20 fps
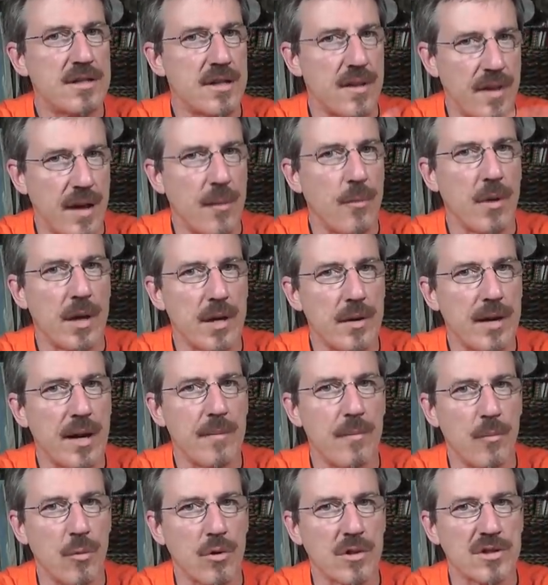so that way you
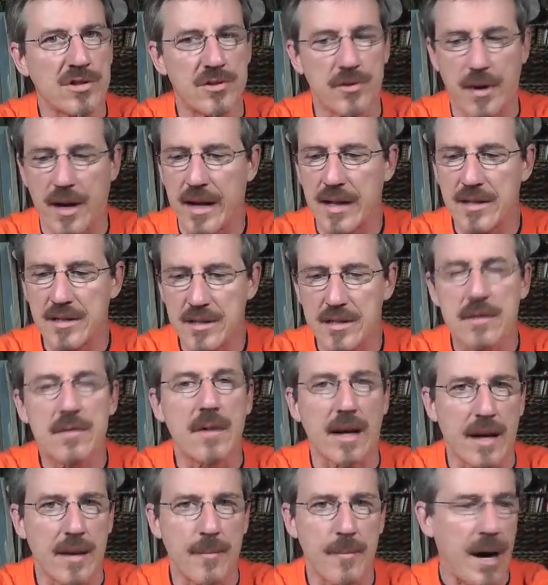get more strings,
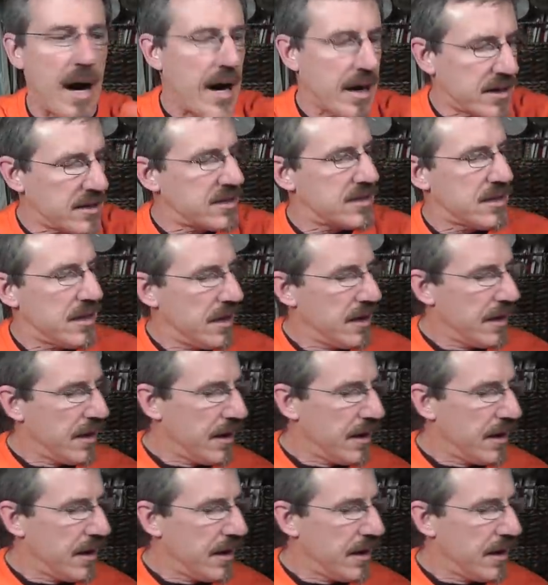like a box.